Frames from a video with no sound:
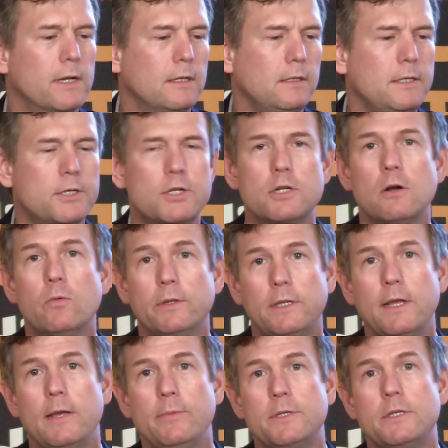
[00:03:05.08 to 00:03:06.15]
want to at least show what
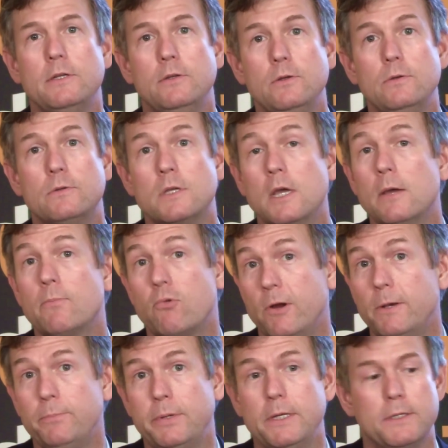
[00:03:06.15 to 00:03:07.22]
the ABC News
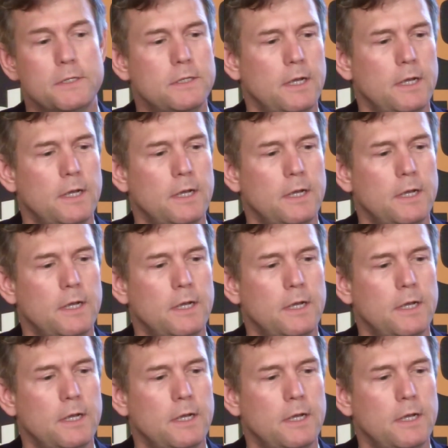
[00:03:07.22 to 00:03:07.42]
print piece